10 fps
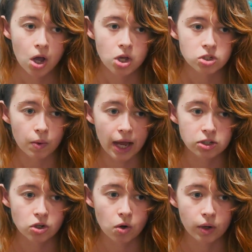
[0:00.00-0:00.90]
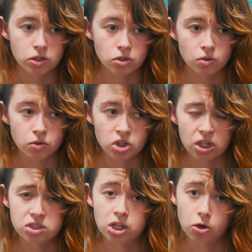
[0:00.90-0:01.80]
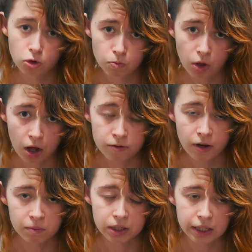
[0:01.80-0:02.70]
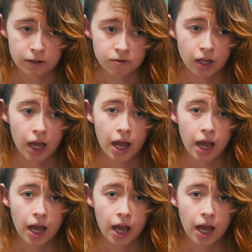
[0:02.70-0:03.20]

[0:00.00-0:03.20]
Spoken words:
So we had to go into Český Krumlov, I believe,